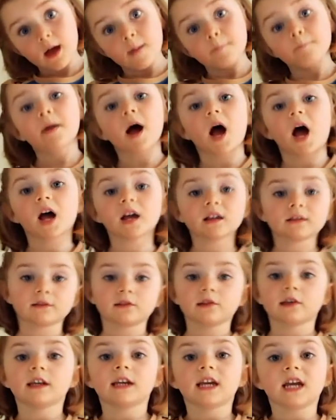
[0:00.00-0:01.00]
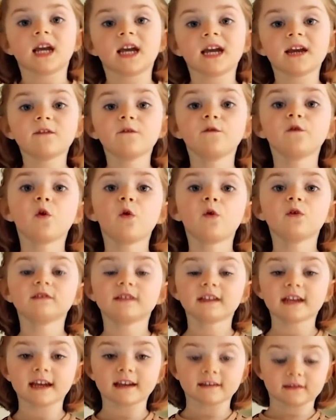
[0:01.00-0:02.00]
but if yours
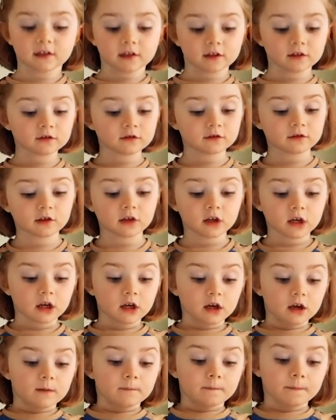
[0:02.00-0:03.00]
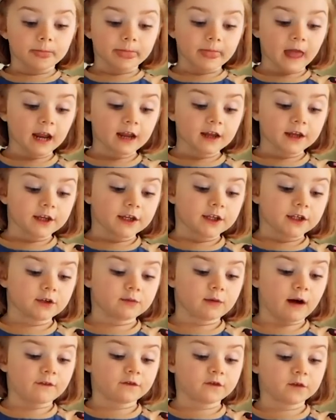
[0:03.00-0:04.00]
isn't, you
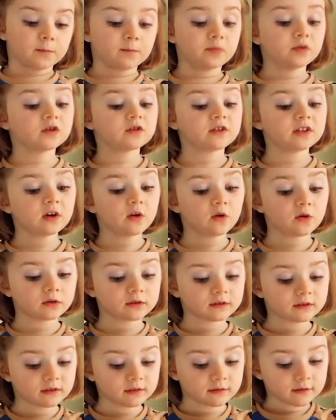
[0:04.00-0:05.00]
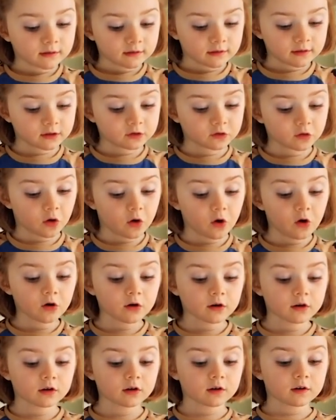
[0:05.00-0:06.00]
have to put it on the
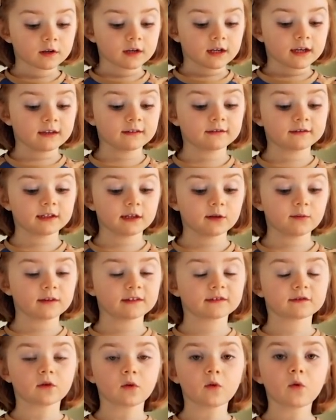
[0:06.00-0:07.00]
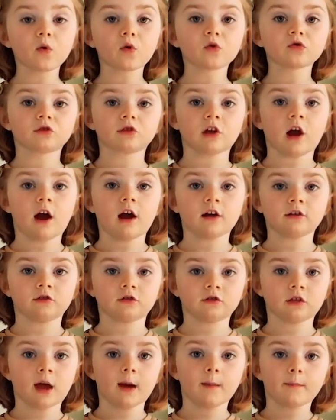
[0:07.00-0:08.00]
dock until it's all
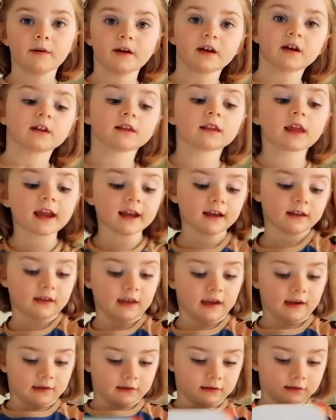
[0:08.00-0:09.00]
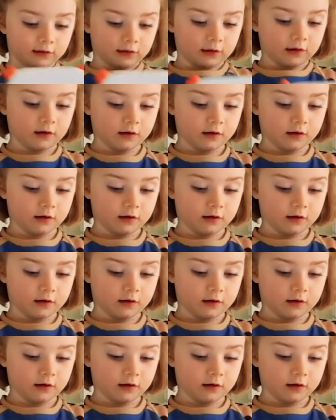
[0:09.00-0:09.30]
charged up, like this.